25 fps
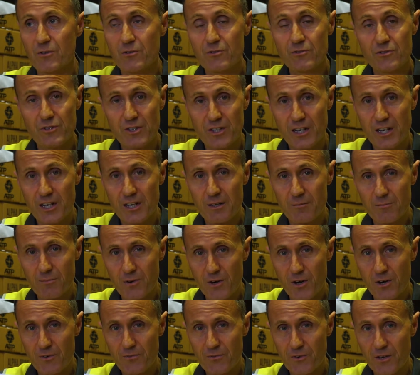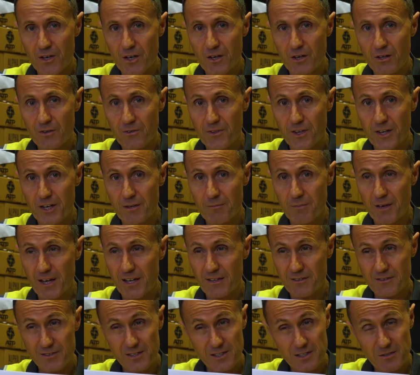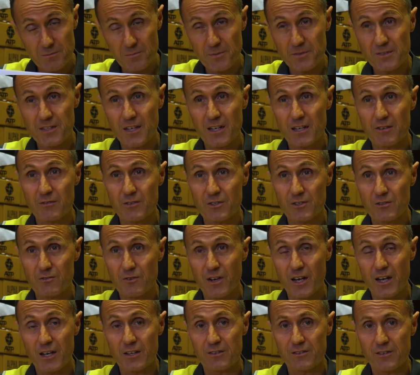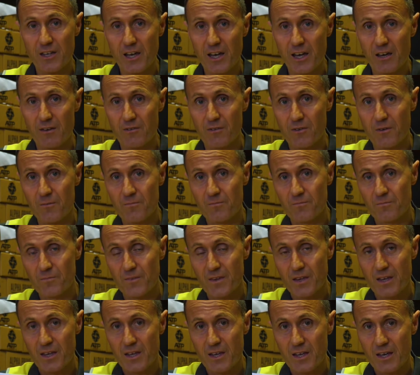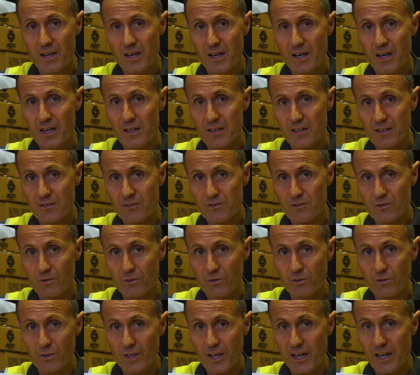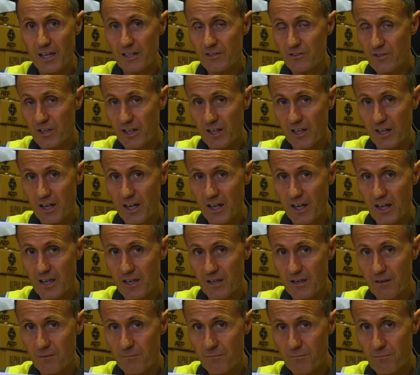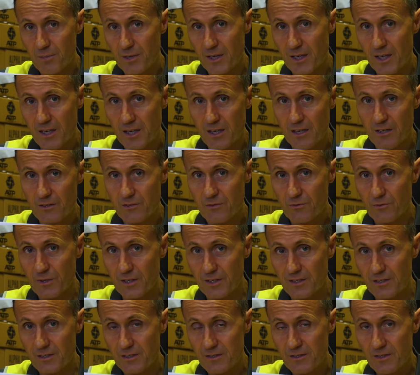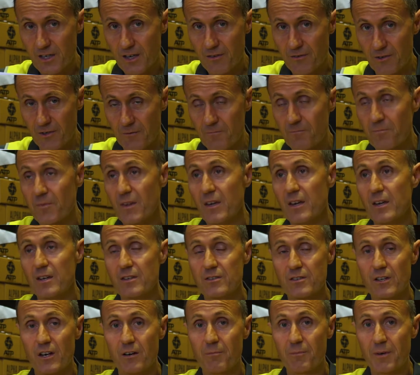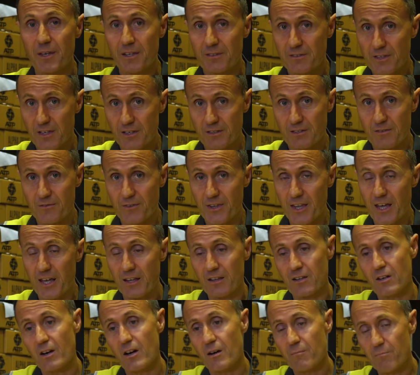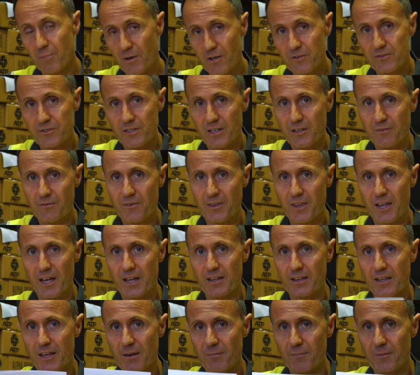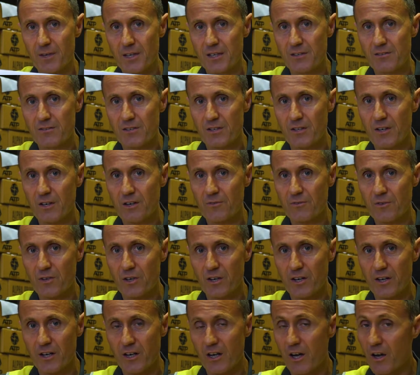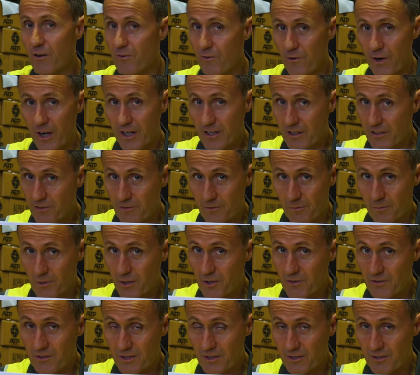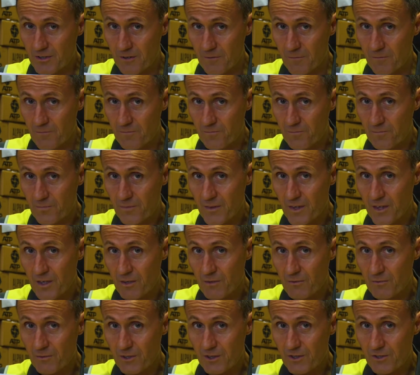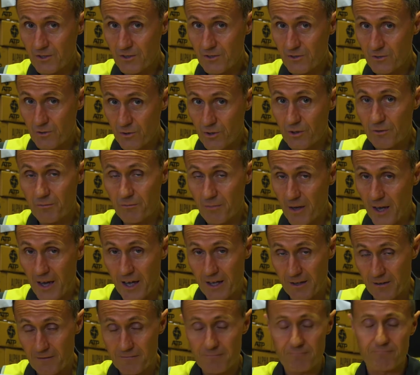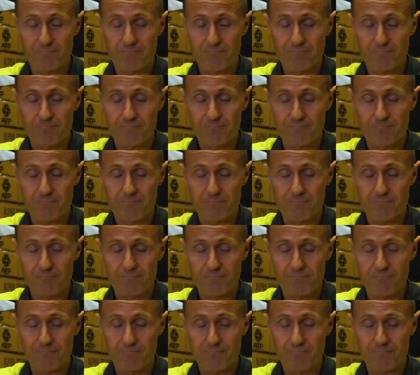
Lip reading: genetic profile that about 6% of Australians have, and it's called HLA-B27. So I've been tested for that, and I'm positive for that. That means that I've got an overactive immune system, which is good and bad.